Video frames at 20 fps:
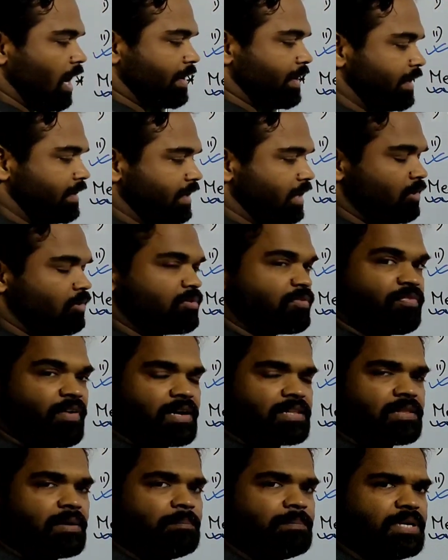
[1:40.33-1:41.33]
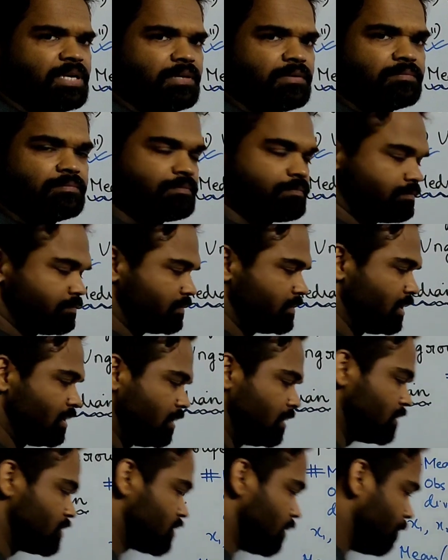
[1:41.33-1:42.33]
And I tell you to find the mean.
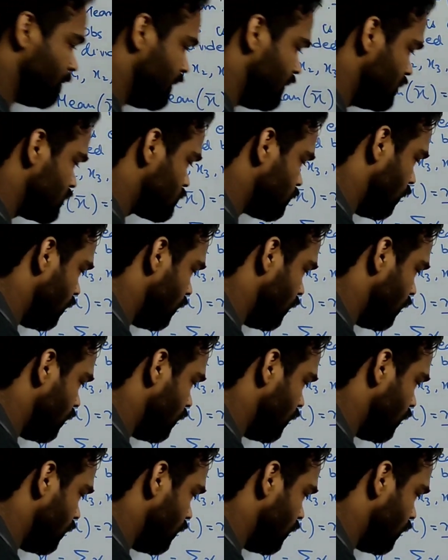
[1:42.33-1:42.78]
So mean is